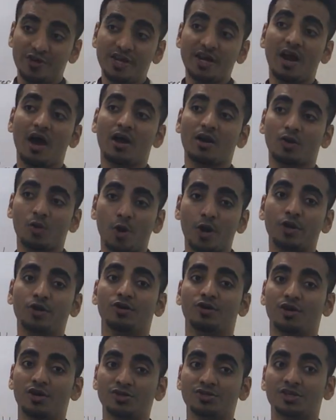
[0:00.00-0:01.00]
we are going
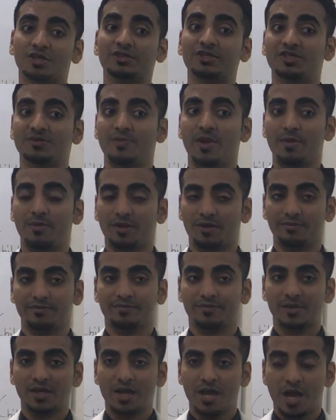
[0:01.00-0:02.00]
to nurture this baby.
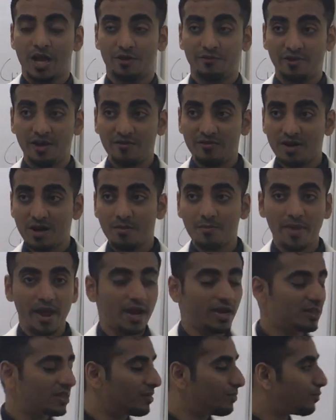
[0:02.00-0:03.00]
We will
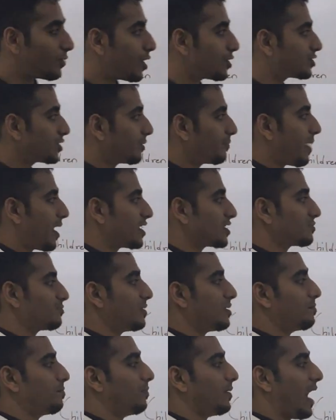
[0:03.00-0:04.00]
make the project
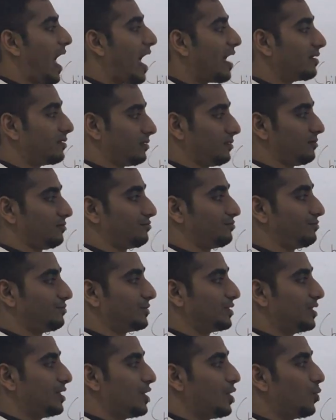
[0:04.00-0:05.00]
management plan,
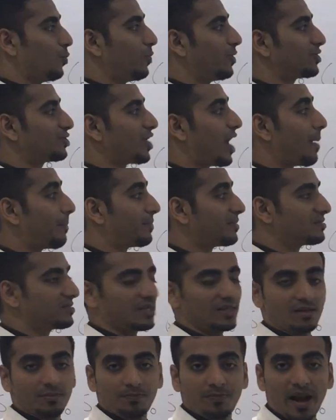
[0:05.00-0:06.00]
which happens
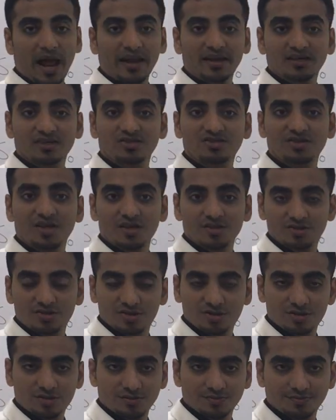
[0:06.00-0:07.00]
at the planning
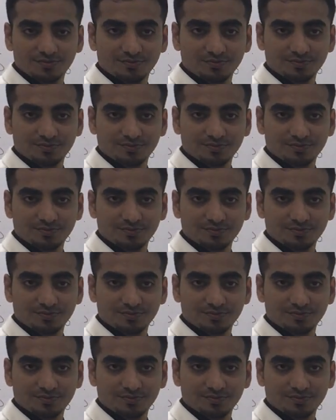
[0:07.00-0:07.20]
stage.